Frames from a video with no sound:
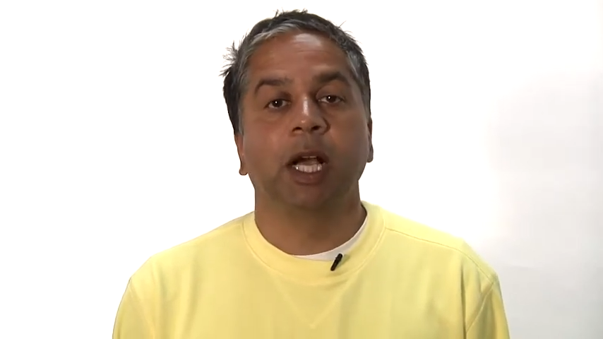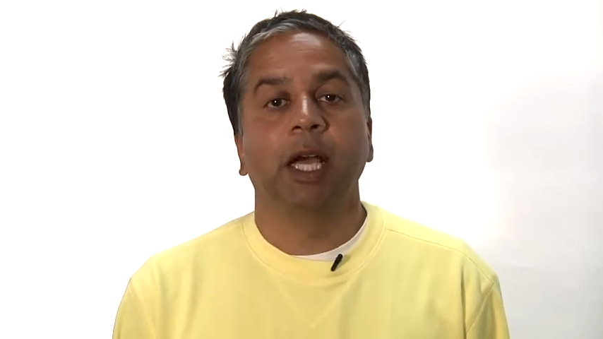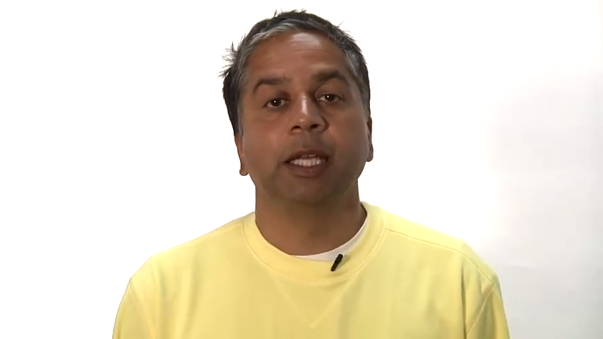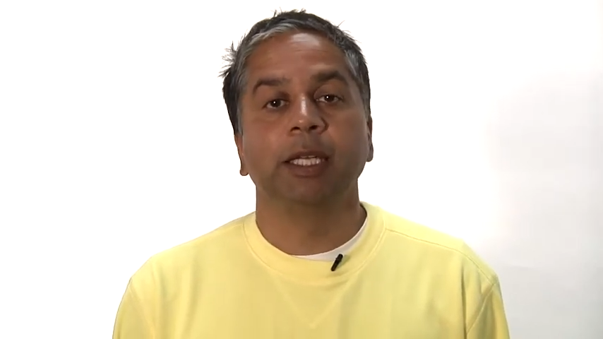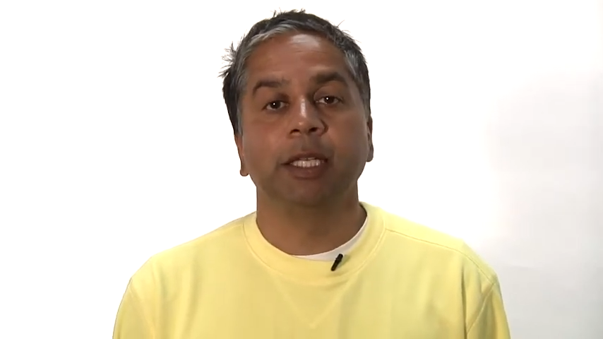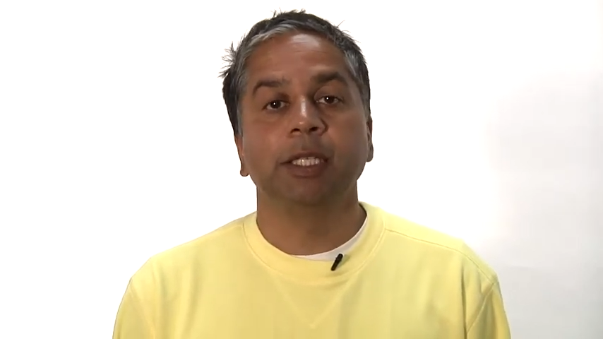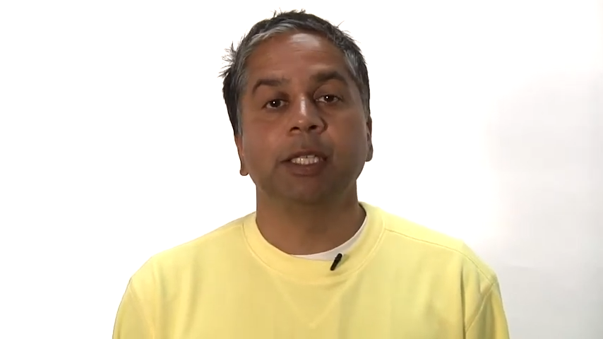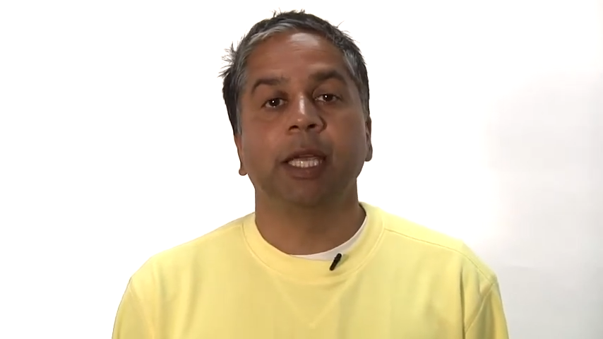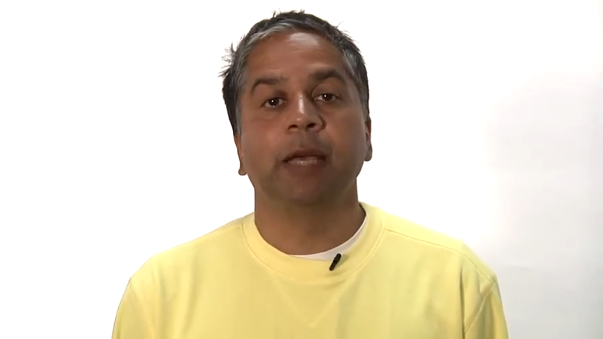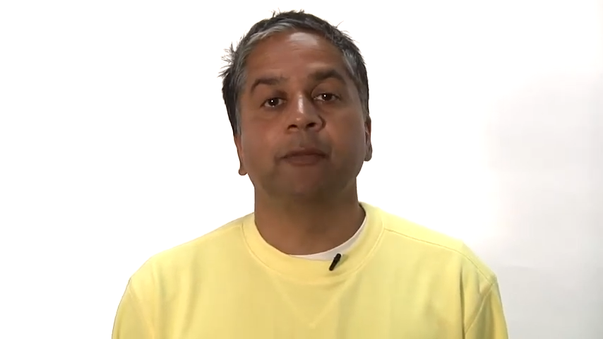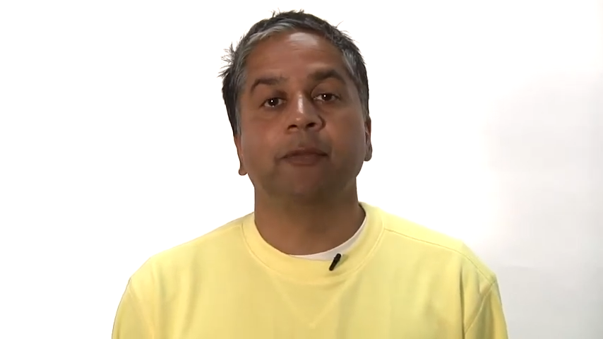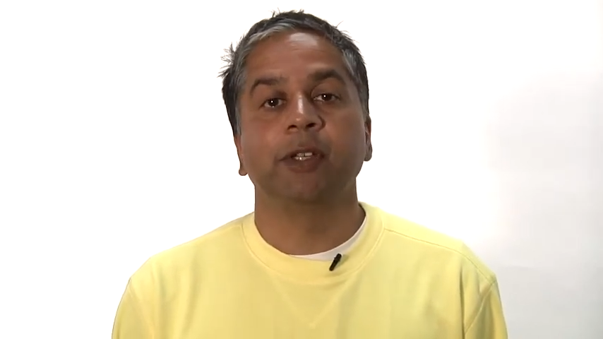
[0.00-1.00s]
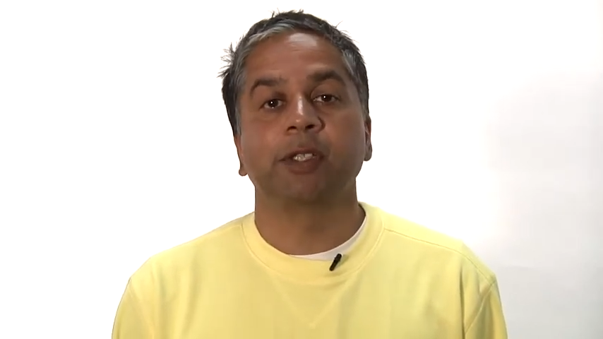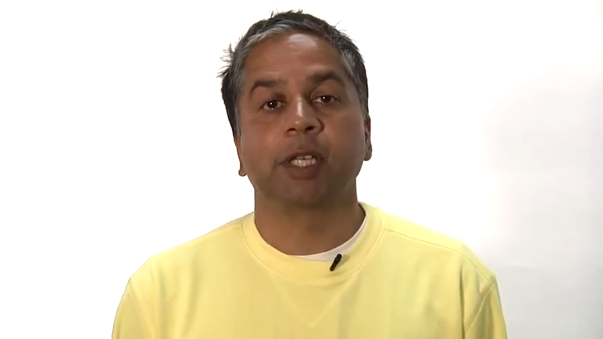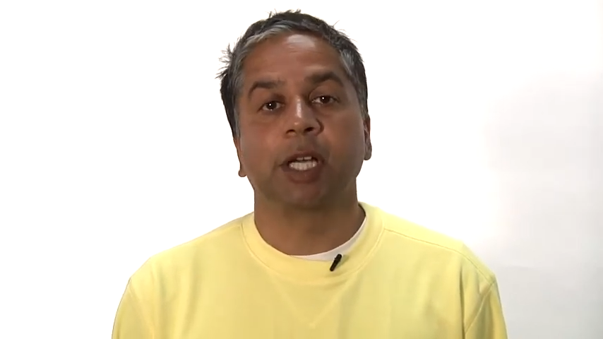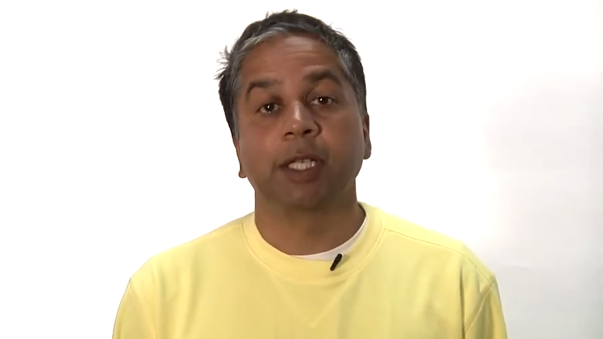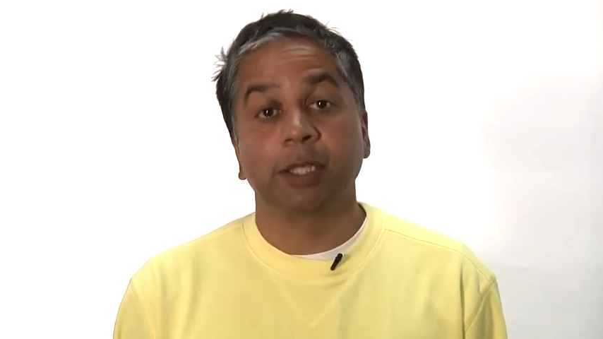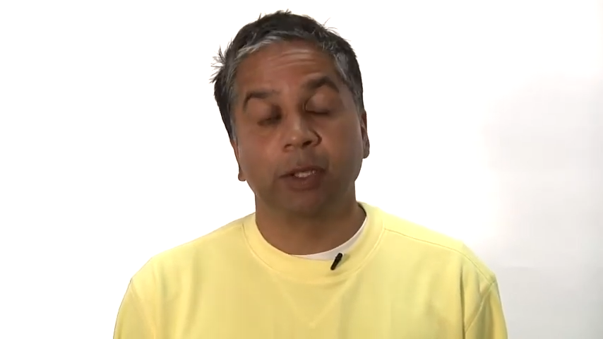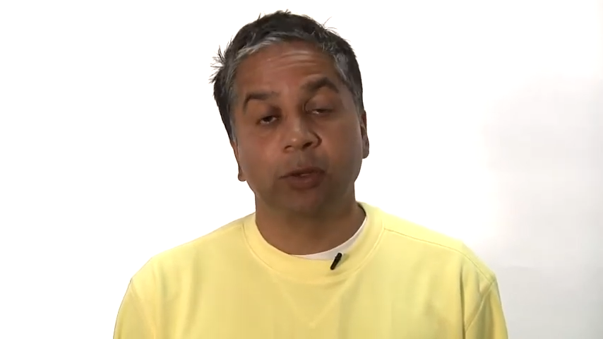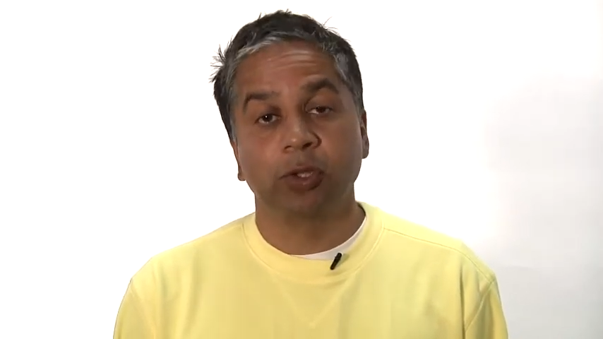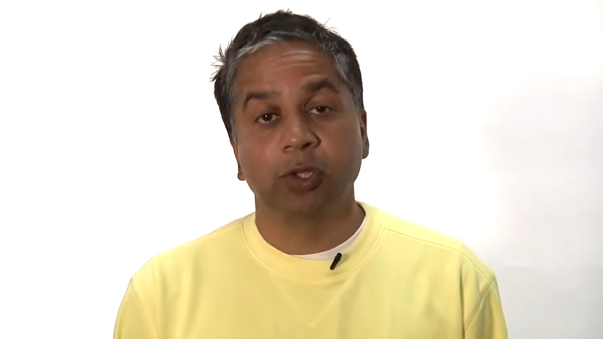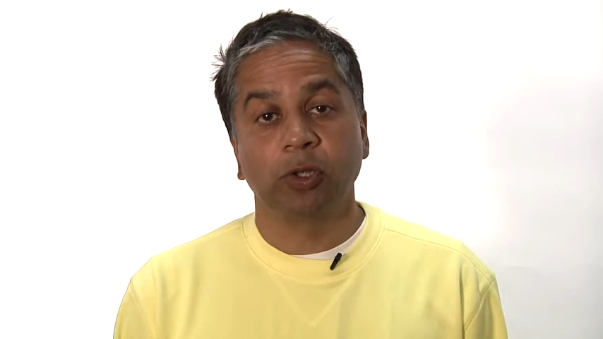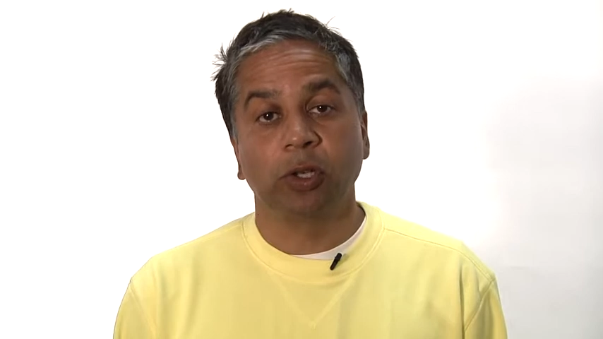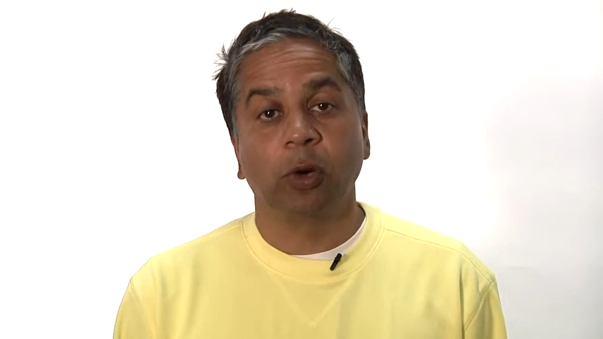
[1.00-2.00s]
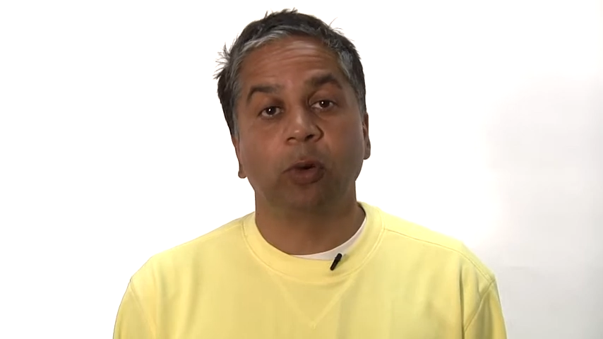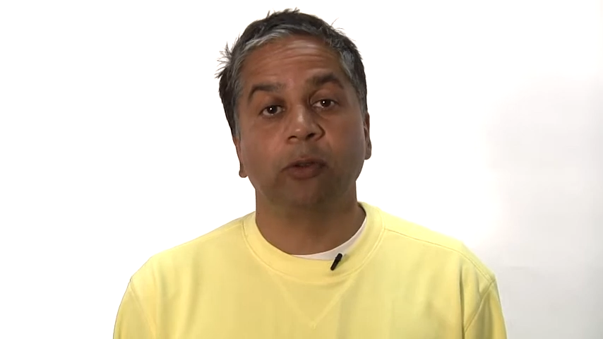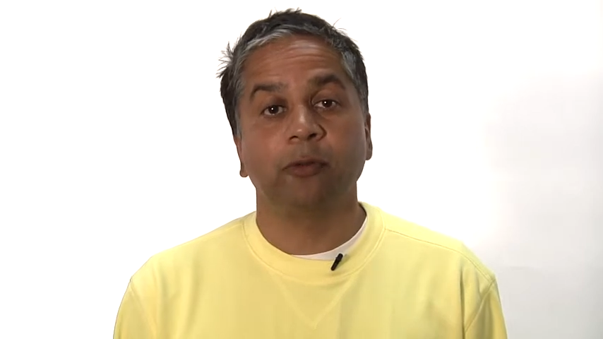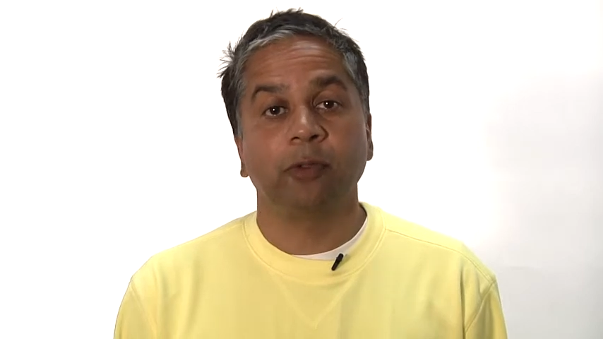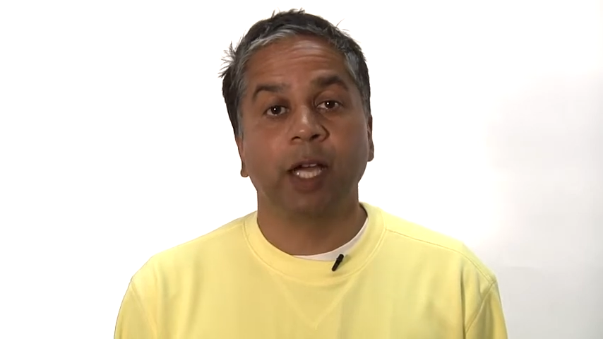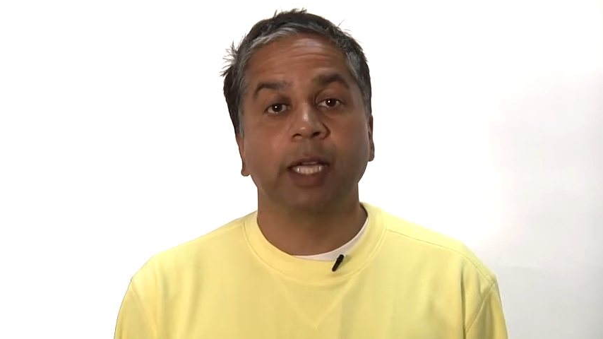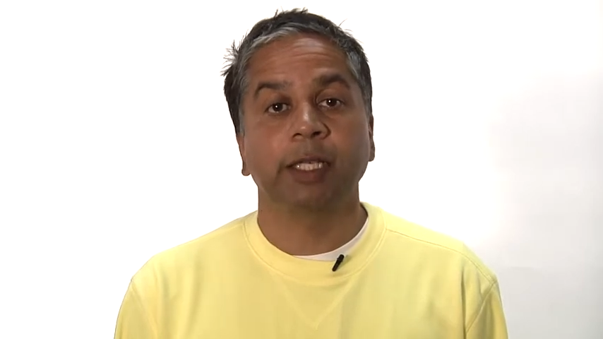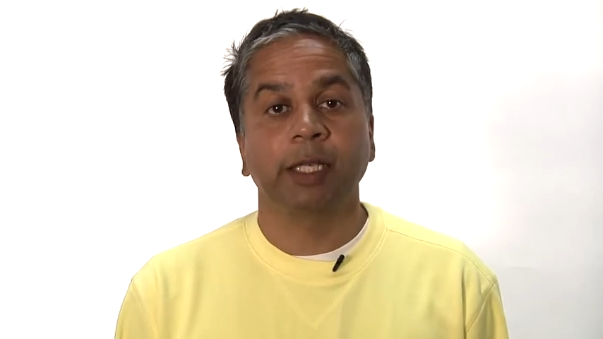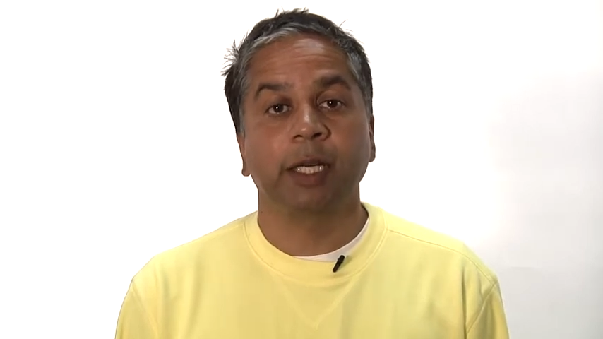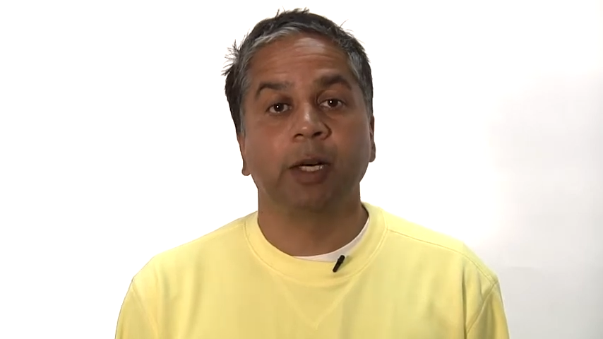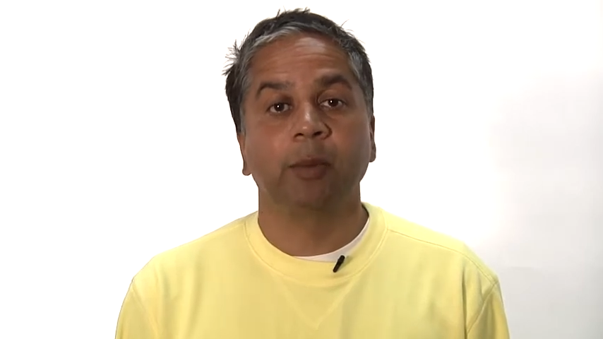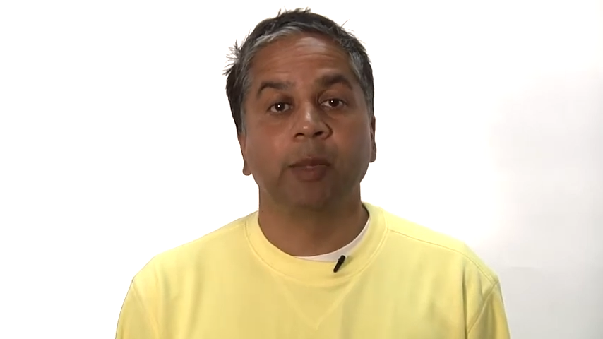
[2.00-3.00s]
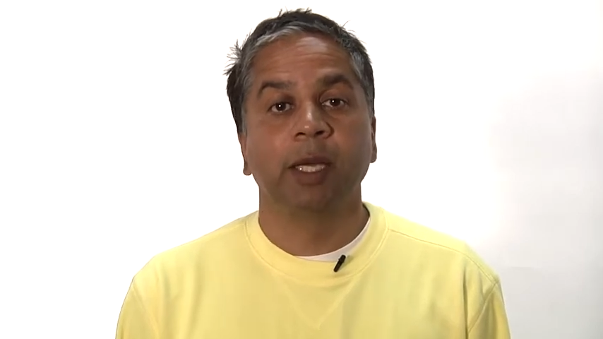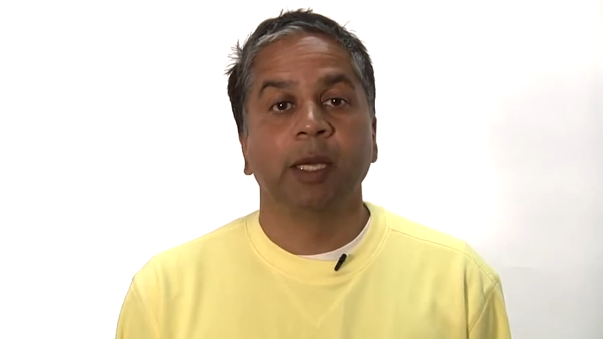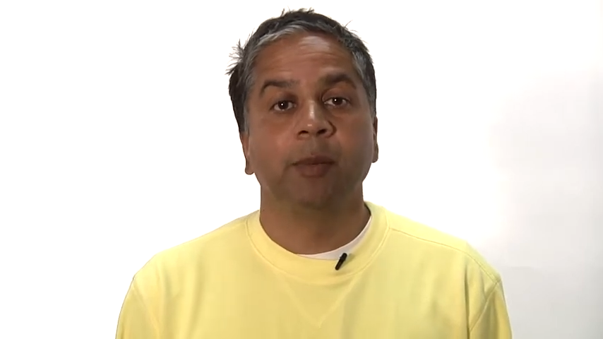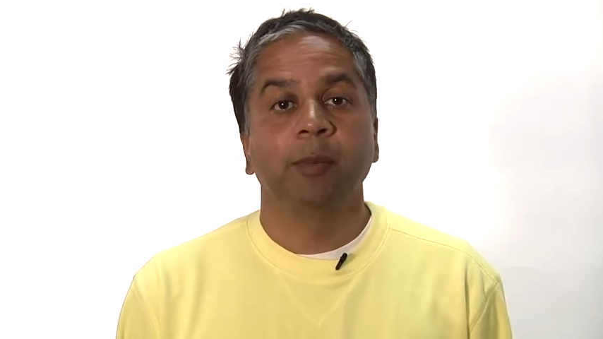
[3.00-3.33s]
I need to emphasize that you should go and find help